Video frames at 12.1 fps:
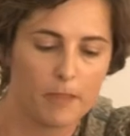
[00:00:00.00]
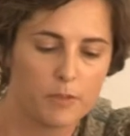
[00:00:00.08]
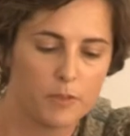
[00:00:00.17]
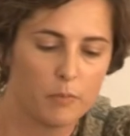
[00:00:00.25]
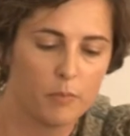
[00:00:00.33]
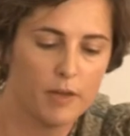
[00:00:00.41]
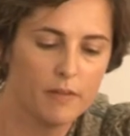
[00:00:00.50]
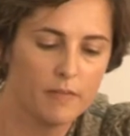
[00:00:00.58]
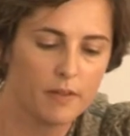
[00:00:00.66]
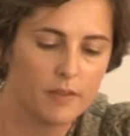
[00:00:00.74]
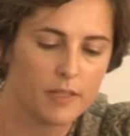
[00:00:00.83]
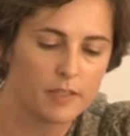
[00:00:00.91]
So one of
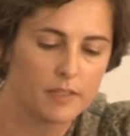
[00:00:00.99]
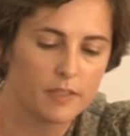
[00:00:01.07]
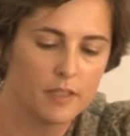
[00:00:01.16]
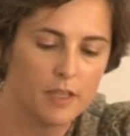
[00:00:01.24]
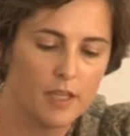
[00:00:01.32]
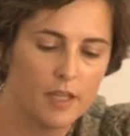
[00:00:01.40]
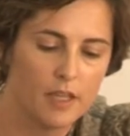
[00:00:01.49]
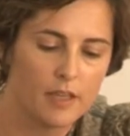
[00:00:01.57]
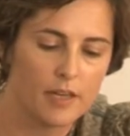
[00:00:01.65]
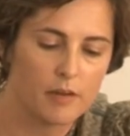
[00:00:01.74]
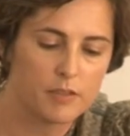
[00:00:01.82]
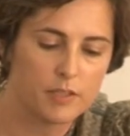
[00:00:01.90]
the things
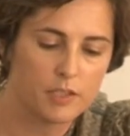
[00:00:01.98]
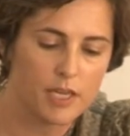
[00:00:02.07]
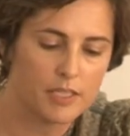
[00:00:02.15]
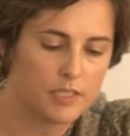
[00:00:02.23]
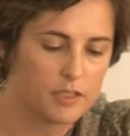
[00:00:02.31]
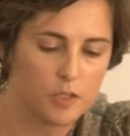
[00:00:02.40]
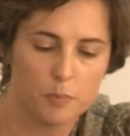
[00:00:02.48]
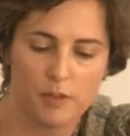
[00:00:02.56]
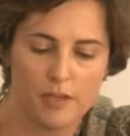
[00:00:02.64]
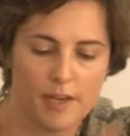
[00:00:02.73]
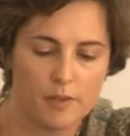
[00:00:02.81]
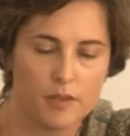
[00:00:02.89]
that I would suggest, and just
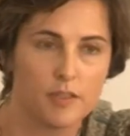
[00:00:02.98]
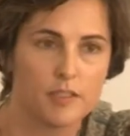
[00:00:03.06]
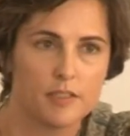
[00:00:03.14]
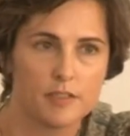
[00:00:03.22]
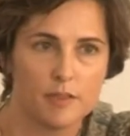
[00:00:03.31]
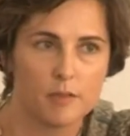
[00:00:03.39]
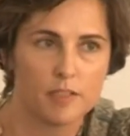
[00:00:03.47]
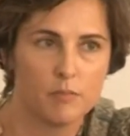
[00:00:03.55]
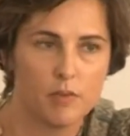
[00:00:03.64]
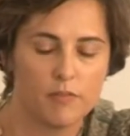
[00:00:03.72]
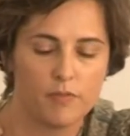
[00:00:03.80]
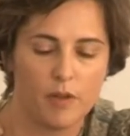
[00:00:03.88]
put it out there, this is
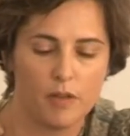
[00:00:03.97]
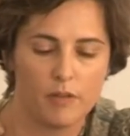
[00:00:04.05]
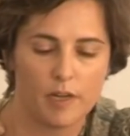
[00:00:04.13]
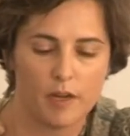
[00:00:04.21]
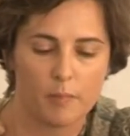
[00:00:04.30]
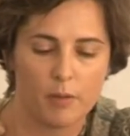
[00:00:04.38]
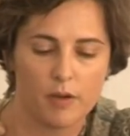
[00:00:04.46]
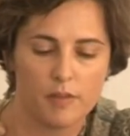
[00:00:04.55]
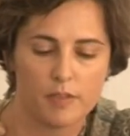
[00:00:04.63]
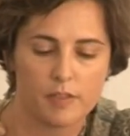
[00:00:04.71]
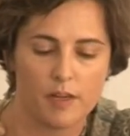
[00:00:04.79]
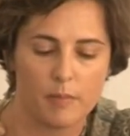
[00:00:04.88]
somewhat following on
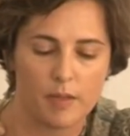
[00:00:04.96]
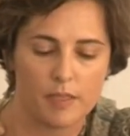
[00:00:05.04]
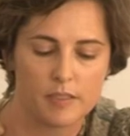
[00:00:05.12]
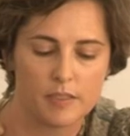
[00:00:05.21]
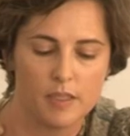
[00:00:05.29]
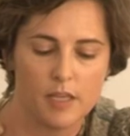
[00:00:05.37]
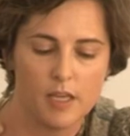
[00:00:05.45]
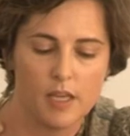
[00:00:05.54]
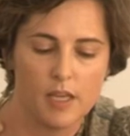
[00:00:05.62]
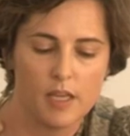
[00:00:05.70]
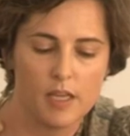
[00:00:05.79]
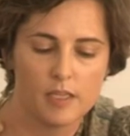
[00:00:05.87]
Partha's comments,
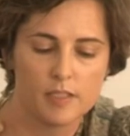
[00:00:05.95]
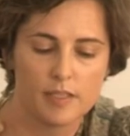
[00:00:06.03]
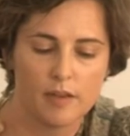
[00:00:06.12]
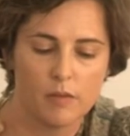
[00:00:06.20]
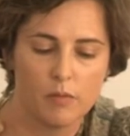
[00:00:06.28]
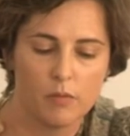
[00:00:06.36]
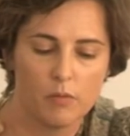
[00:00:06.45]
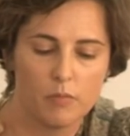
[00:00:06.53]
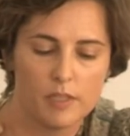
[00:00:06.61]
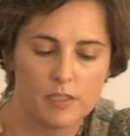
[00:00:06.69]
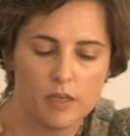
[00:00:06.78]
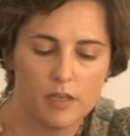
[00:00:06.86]
is that
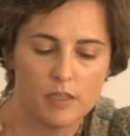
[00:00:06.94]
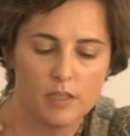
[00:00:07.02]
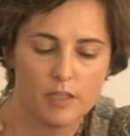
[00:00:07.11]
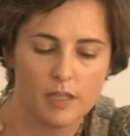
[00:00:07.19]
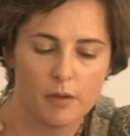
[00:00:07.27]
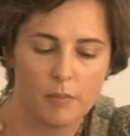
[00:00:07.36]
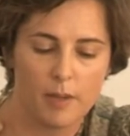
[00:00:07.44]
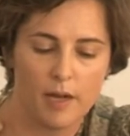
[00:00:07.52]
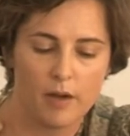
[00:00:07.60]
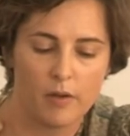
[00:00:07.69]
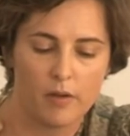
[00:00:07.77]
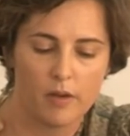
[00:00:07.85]
we start to think
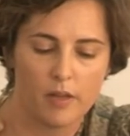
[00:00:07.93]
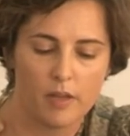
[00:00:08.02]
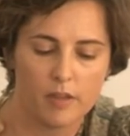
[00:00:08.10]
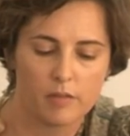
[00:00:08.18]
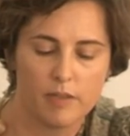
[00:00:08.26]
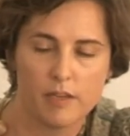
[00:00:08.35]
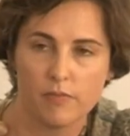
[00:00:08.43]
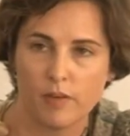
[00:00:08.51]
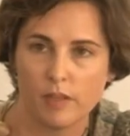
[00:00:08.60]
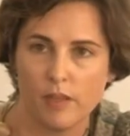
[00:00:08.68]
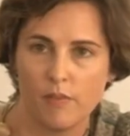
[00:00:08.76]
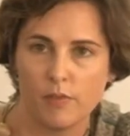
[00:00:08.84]
about three
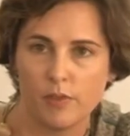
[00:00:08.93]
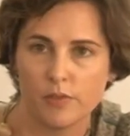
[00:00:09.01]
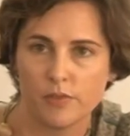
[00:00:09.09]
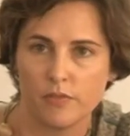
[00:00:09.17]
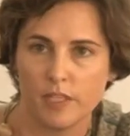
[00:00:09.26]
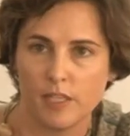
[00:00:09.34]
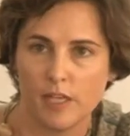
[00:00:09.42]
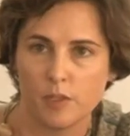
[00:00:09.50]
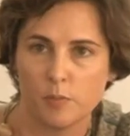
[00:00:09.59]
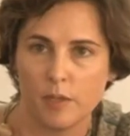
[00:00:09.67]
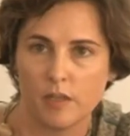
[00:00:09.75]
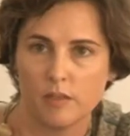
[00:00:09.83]
different levels of
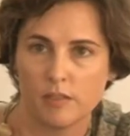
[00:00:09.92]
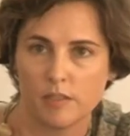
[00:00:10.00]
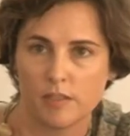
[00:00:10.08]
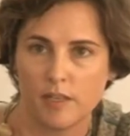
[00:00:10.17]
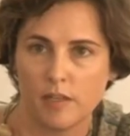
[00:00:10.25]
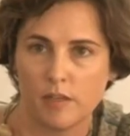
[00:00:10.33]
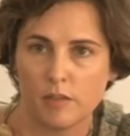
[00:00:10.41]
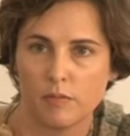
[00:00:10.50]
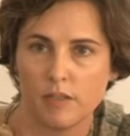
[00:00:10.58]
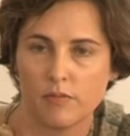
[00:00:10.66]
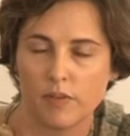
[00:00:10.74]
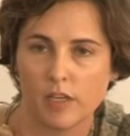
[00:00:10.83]
engagement to study, or
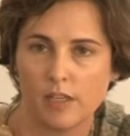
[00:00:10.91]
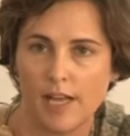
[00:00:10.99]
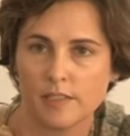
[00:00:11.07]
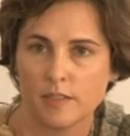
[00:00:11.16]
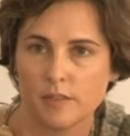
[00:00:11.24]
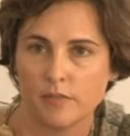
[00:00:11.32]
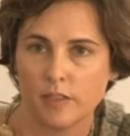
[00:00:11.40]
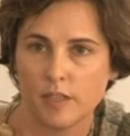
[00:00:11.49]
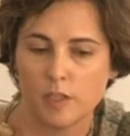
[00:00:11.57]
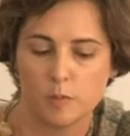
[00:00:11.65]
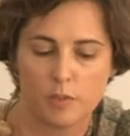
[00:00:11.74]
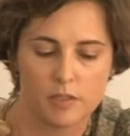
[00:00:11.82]
three different classes of
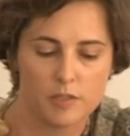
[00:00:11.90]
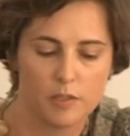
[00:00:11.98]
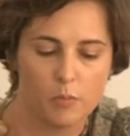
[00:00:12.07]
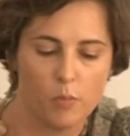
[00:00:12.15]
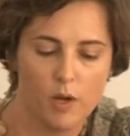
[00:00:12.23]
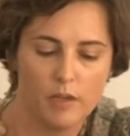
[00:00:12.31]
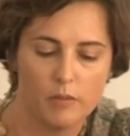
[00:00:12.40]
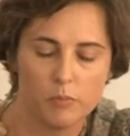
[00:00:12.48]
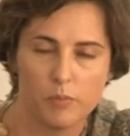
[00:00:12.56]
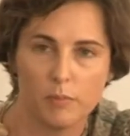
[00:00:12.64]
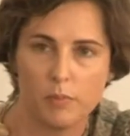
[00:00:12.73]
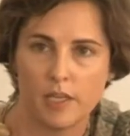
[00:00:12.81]
engagement. So
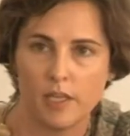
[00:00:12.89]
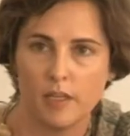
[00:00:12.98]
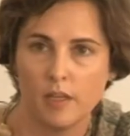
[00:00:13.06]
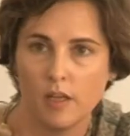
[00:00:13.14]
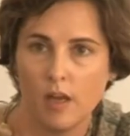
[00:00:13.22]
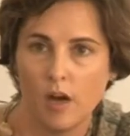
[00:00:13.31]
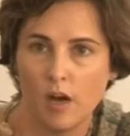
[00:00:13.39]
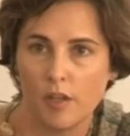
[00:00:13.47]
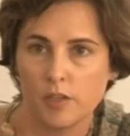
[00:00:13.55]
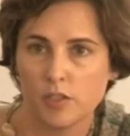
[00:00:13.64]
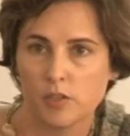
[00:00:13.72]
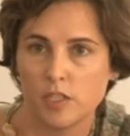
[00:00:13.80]
one would be
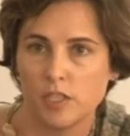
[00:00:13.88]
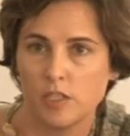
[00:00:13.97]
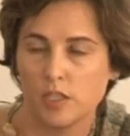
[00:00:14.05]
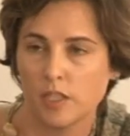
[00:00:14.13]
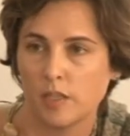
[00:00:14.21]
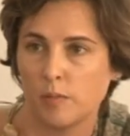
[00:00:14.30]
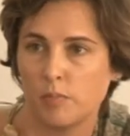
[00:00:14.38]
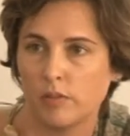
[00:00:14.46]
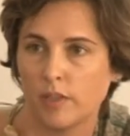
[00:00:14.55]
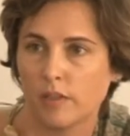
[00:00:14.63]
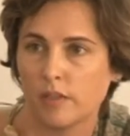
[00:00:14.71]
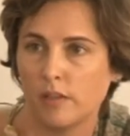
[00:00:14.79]
on the strategic and the
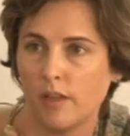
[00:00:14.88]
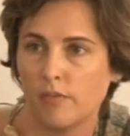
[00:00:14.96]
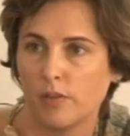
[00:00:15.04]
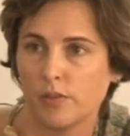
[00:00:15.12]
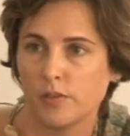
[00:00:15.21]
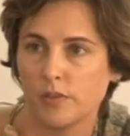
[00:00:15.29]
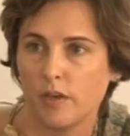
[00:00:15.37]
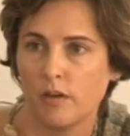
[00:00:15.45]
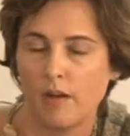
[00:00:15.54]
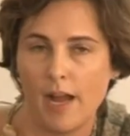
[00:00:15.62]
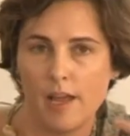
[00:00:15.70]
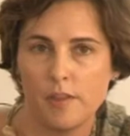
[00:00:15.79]
political level.
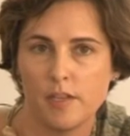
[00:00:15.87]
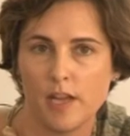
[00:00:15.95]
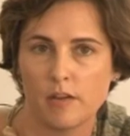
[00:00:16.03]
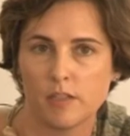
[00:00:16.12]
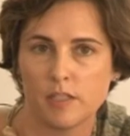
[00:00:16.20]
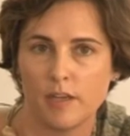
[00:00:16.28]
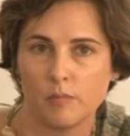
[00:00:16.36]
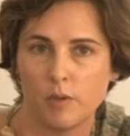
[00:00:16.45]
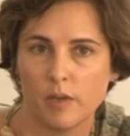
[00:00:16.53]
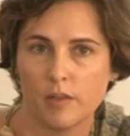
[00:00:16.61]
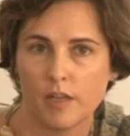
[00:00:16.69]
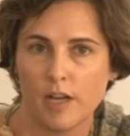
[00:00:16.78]
So at the outset,
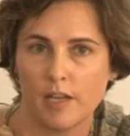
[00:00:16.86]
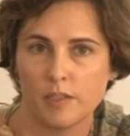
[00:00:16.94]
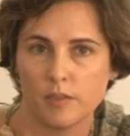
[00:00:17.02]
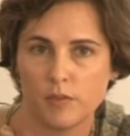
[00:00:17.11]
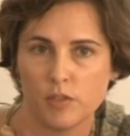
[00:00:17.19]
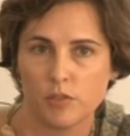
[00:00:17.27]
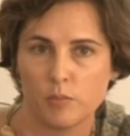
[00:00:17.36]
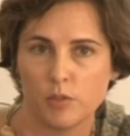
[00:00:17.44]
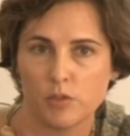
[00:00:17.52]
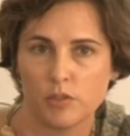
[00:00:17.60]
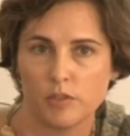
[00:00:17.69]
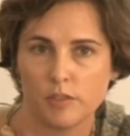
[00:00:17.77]
what are the kinds of
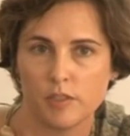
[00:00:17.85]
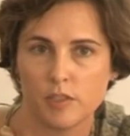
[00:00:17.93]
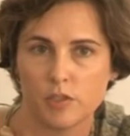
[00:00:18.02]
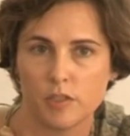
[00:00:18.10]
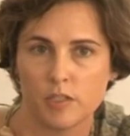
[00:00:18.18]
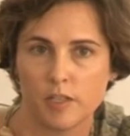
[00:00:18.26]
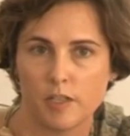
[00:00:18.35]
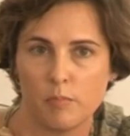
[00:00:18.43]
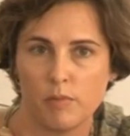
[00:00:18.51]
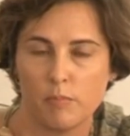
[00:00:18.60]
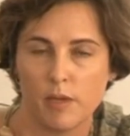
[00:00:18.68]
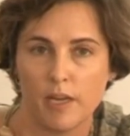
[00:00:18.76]
distributional decisions that
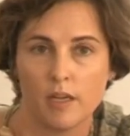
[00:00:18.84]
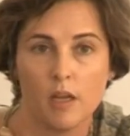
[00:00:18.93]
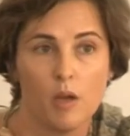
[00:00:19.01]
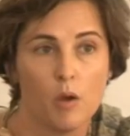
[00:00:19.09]
can be made?